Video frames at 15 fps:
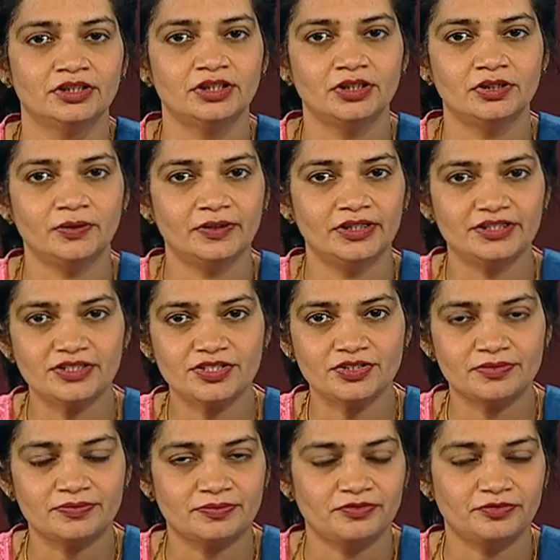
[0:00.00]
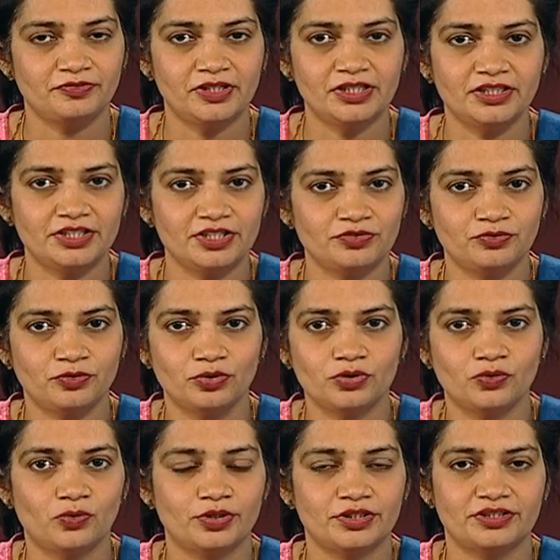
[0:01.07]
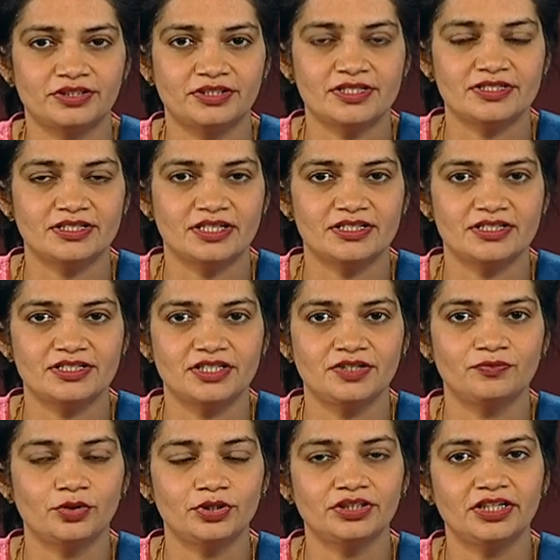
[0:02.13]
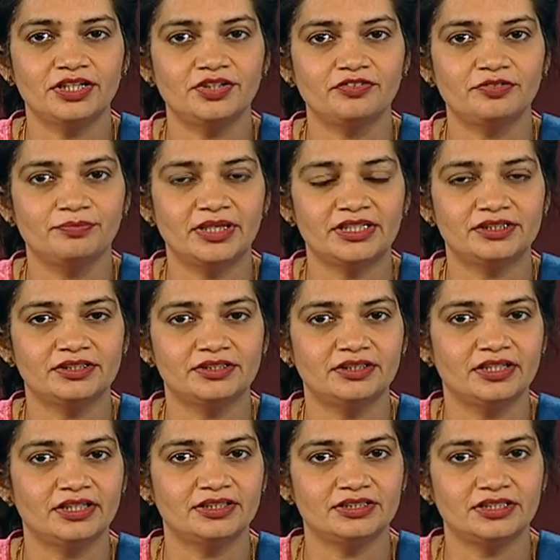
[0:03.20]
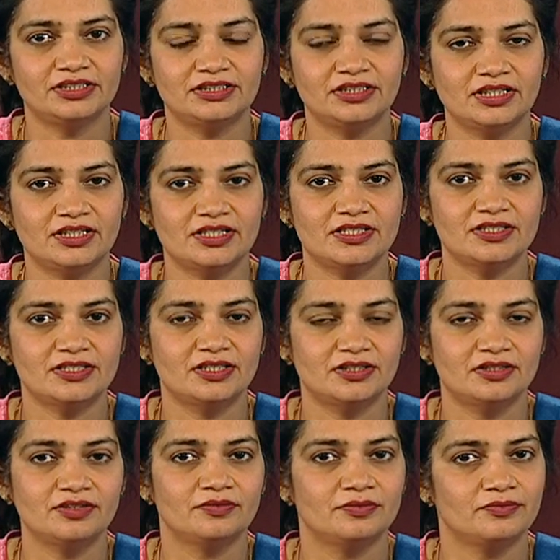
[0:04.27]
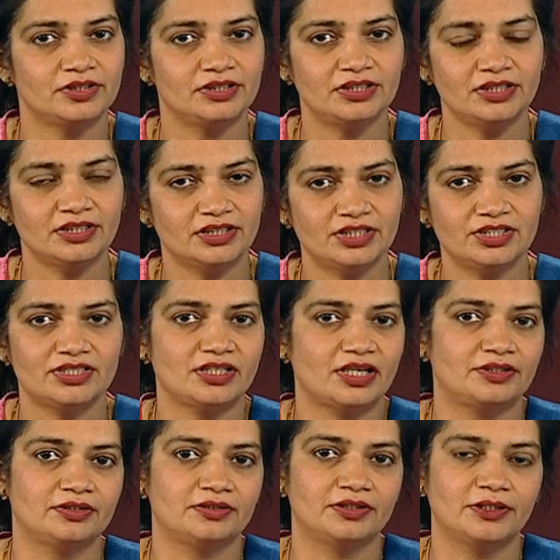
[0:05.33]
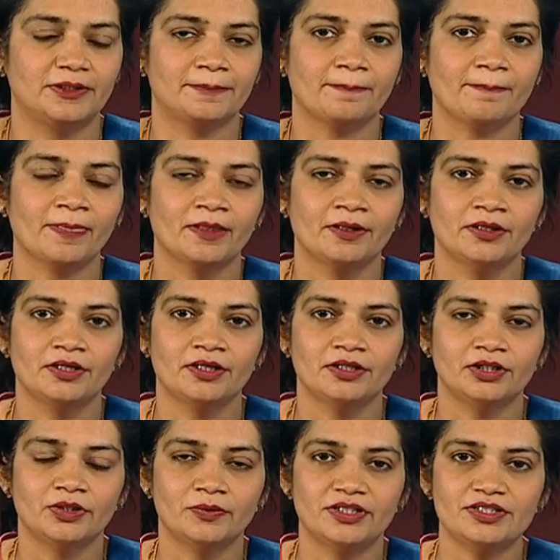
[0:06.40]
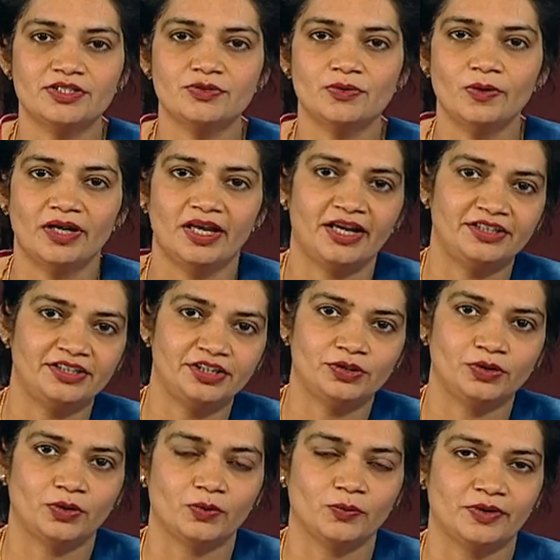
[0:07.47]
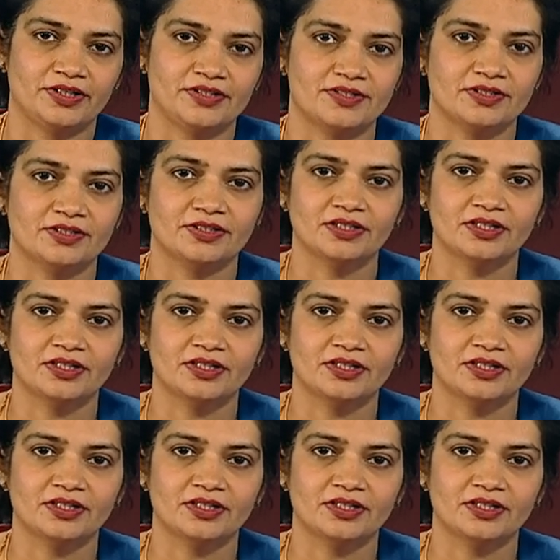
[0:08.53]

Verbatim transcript: Now let us fill these four quadrants and see what kind of method and data is there within each category. Now, let us go anti-clockwise.